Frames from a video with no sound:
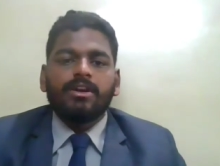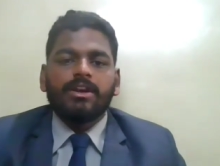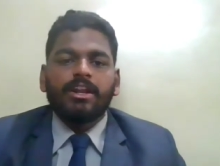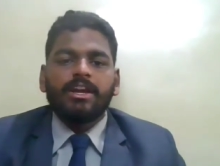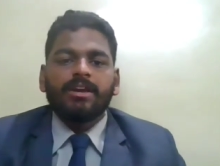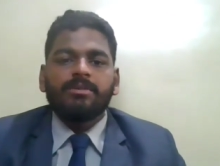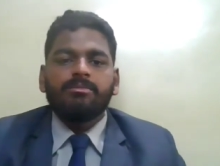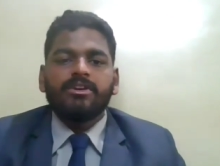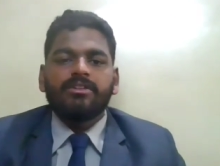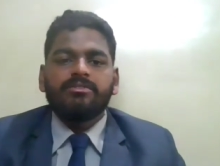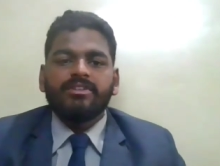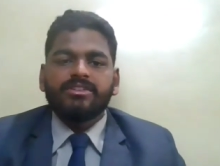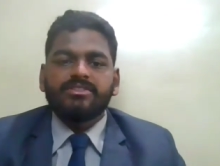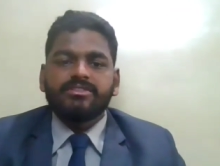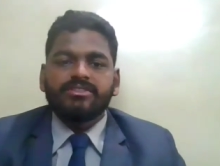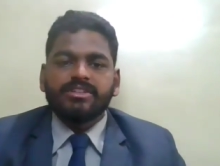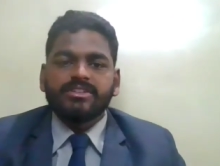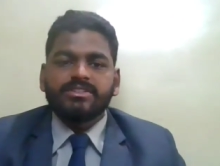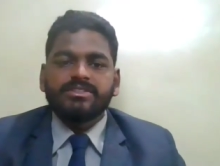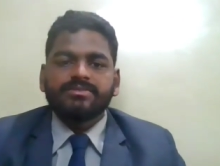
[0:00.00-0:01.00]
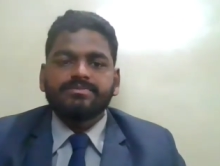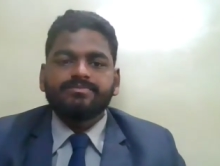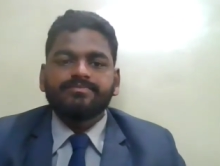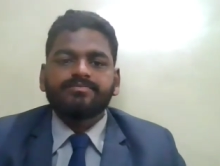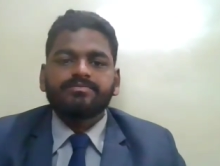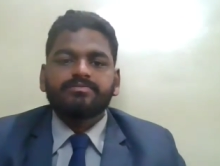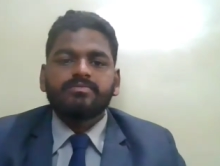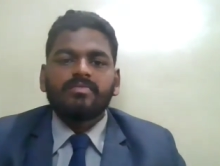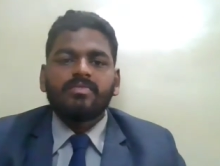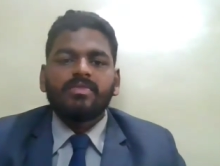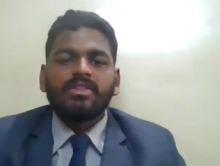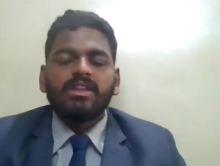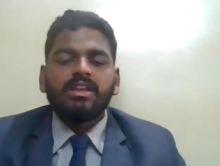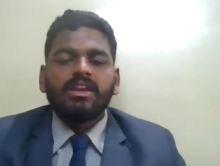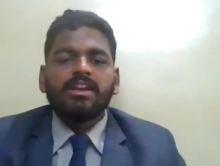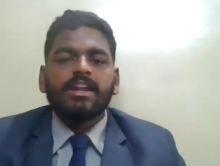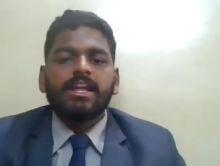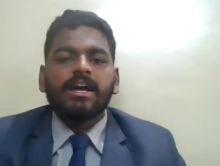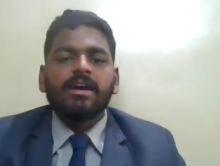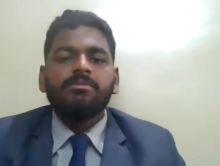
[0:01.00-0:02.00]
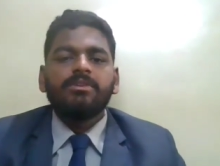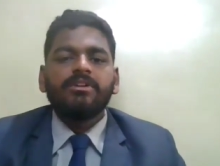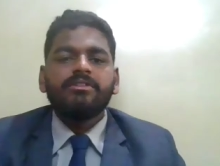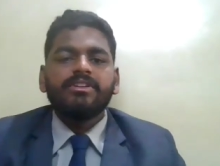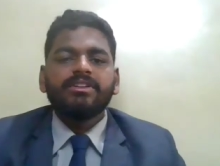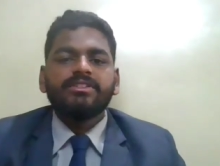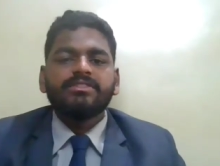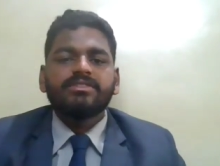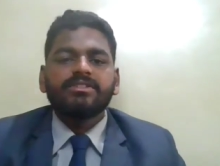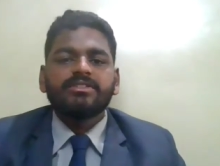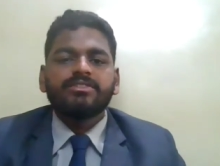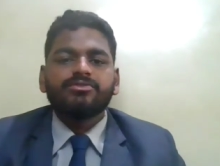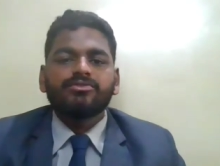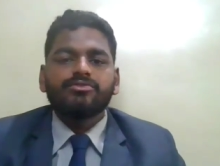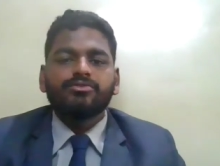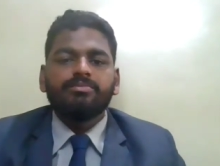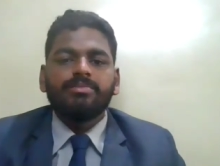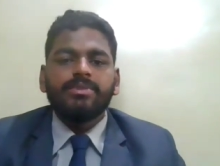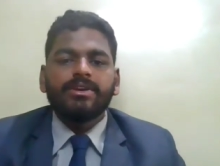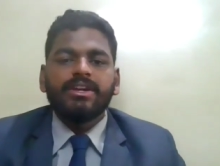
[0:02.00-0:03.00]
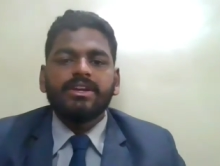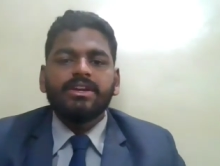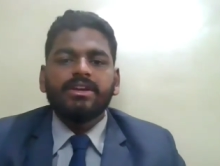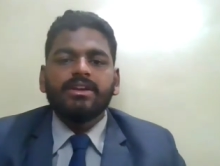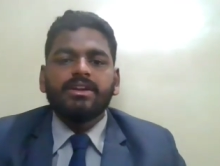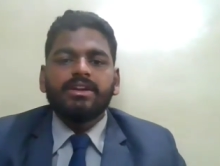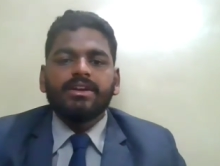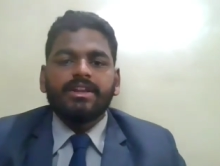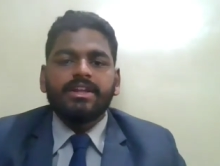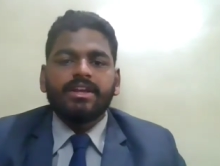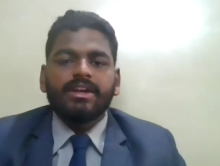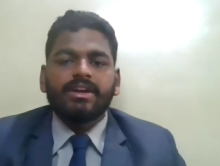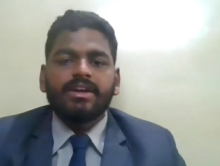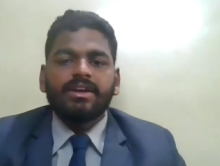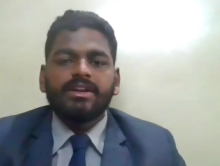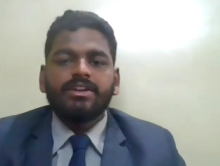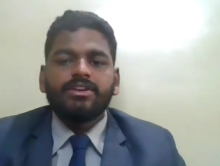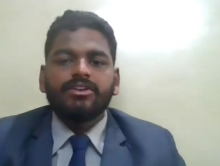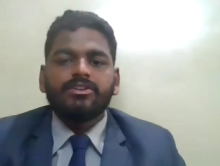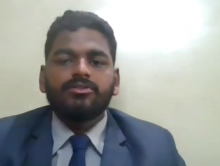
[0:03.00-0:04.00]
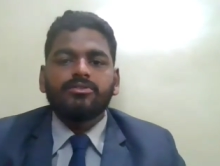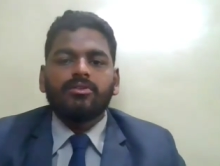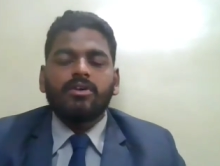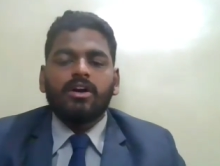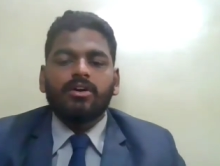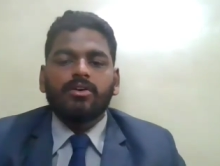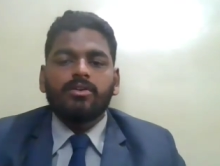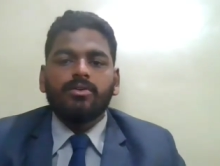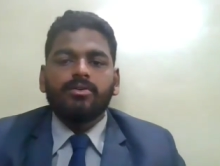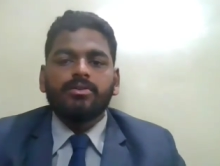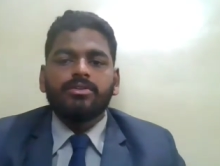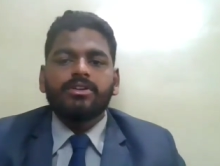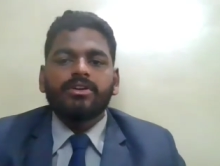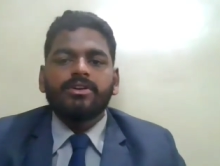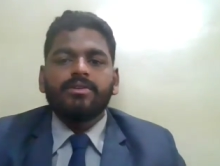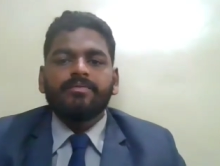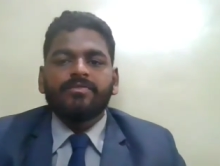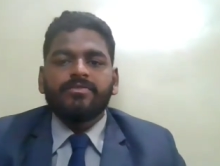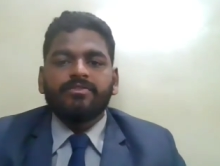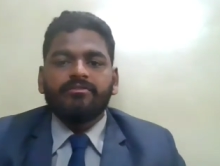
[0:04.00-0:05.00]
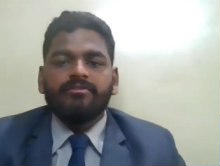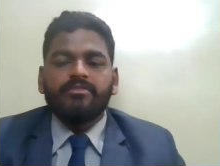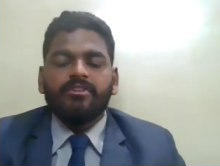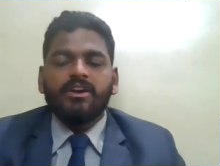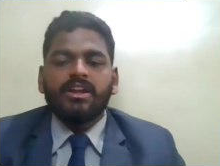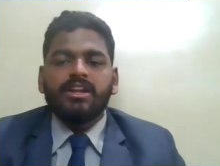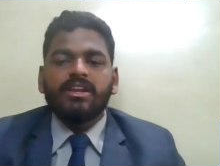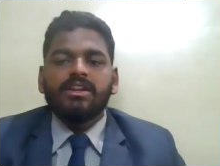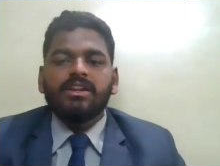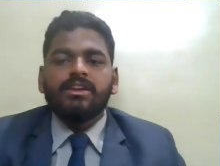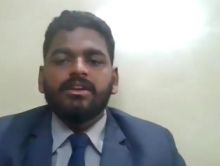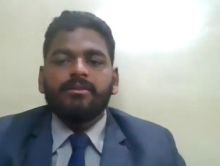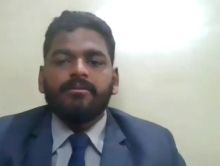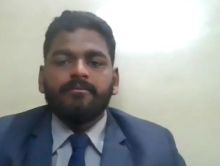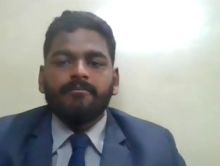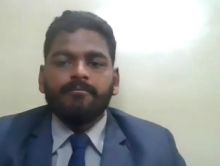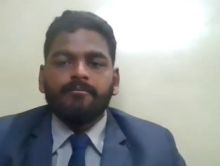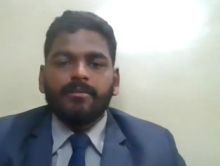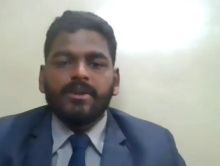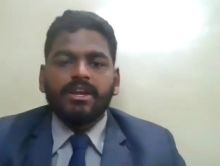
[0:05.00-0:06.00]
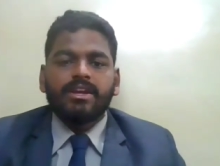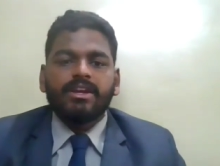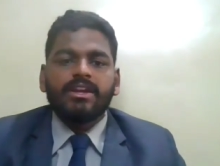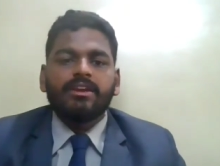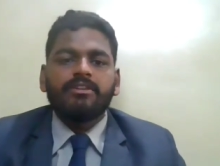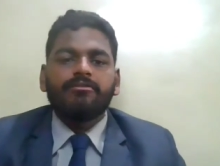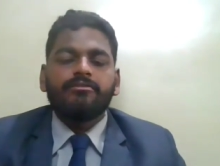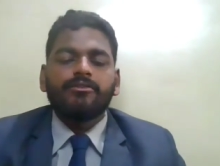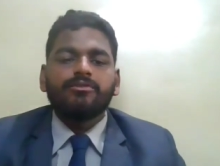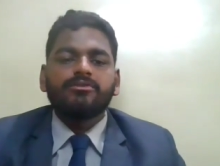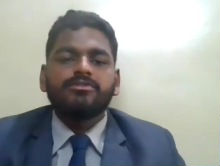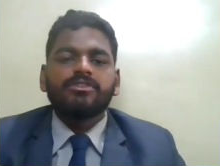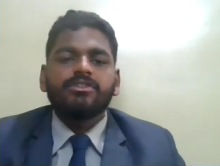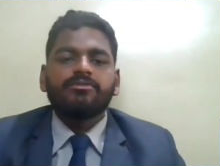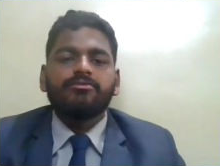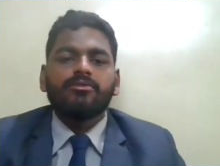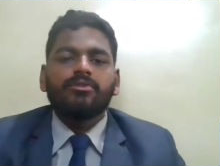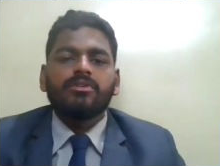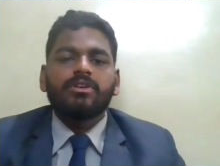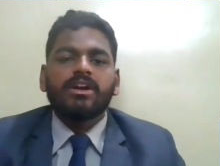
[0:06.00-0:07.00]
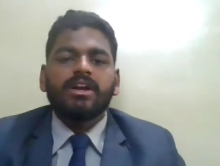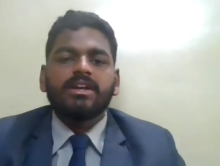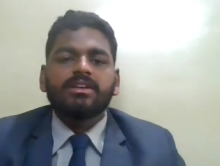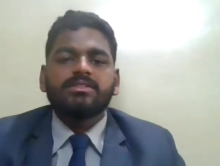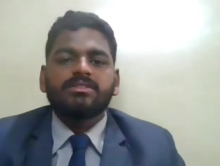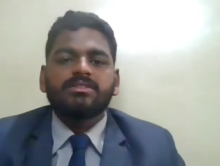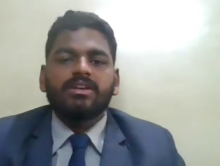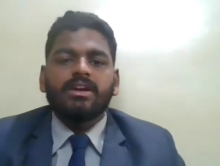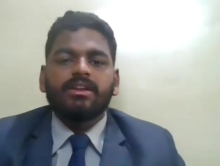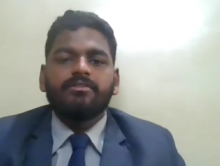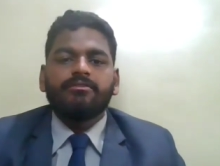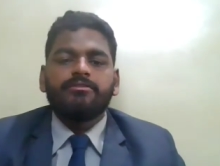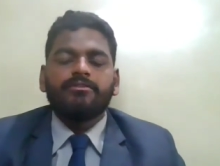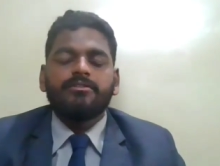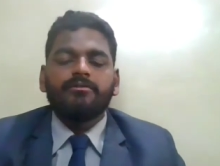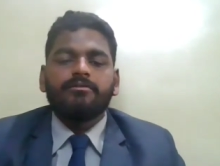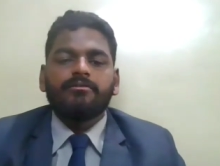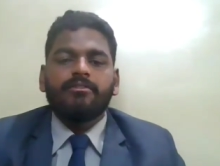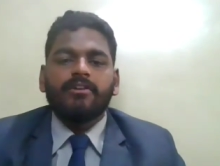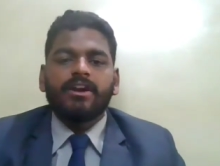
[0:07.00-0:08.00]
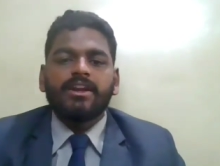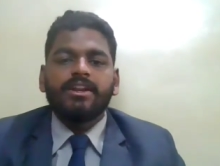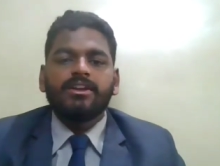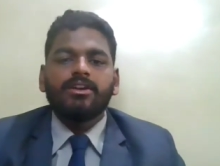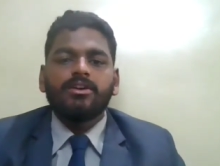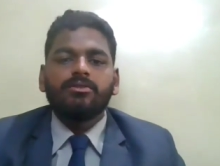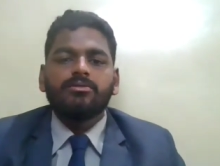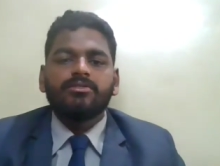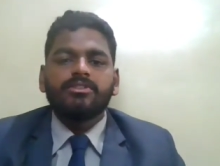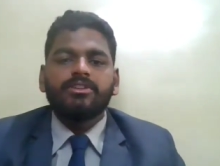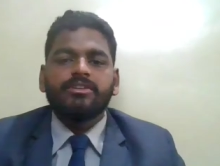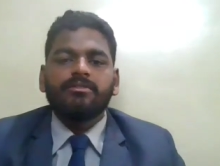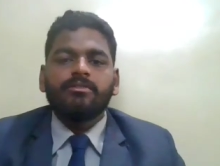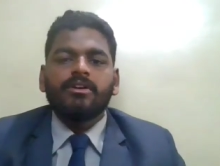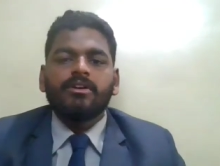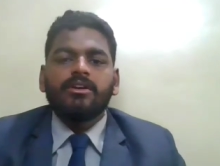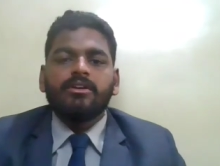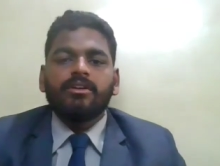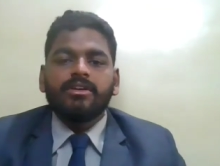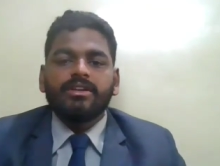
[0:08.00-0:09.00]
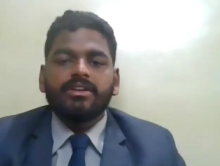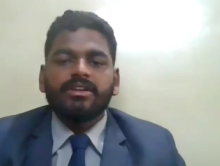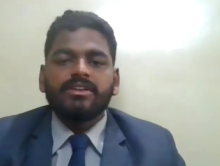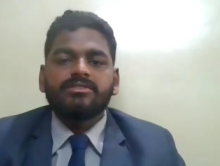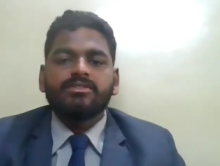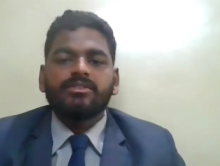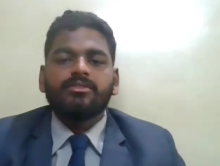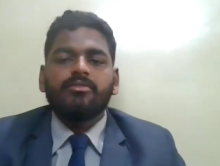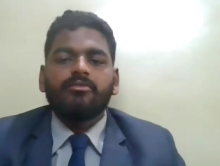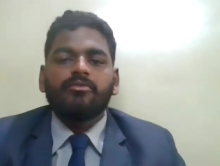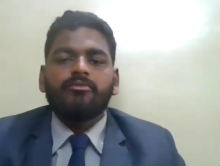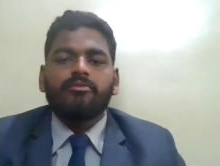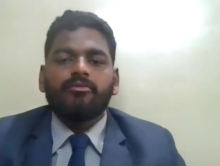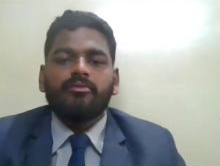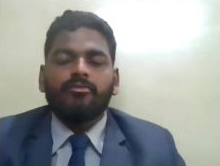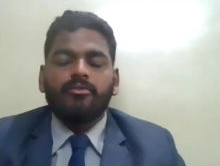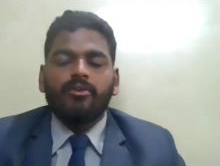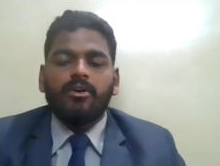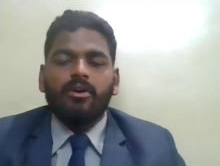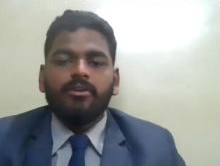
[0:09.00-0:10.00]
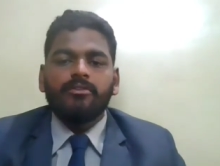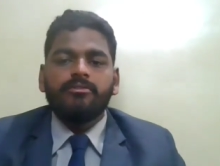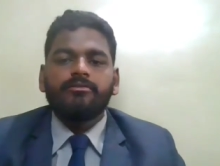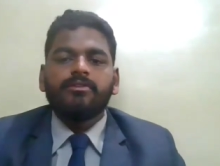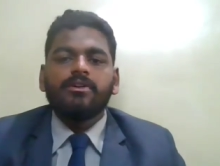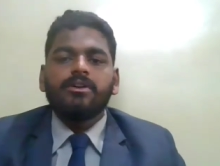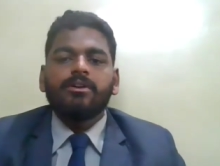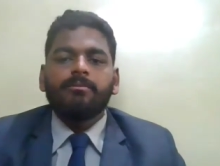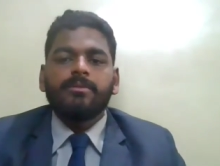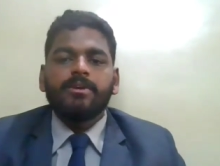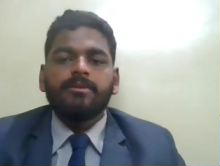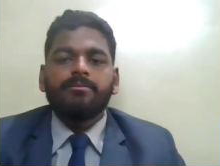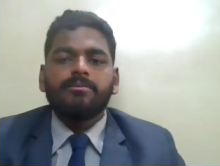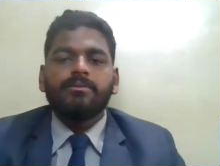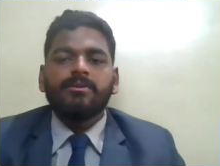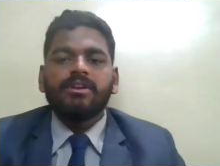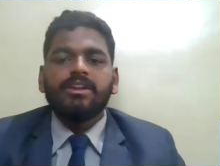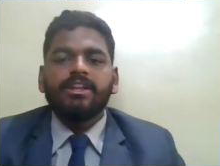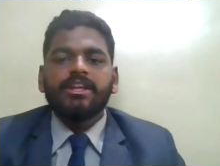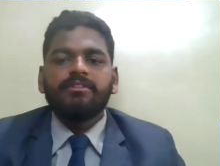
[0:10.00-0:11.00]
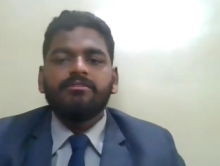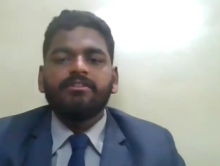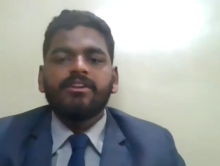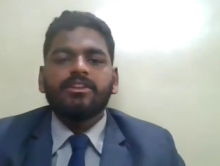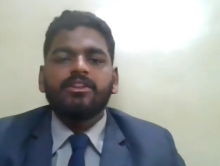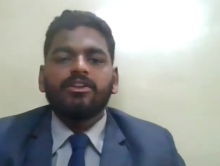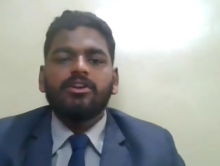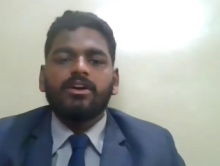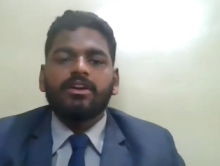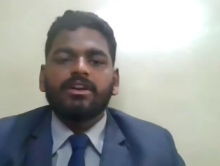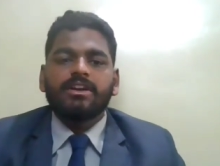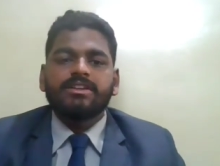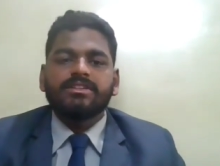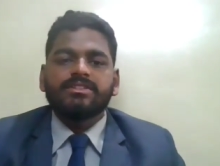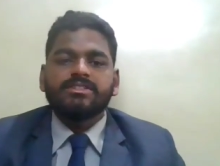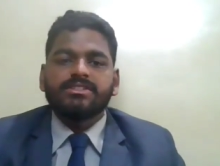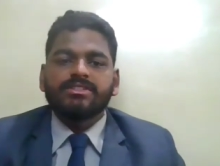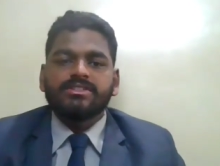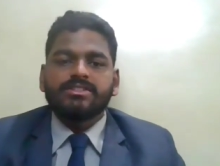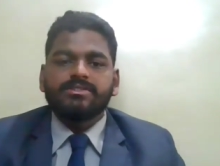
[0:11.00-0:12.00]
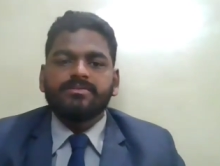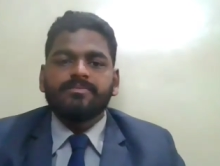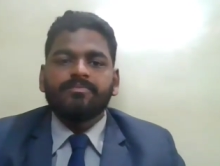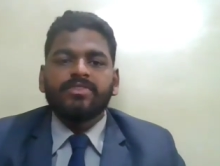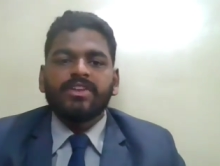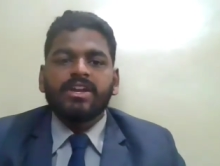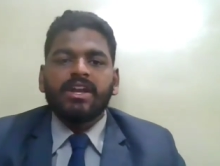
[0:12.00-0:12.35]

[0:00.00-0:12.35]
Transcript: Labor wastage. Labor wastage should be taken into account while making future forecast and find out the reason of people leaving the organization.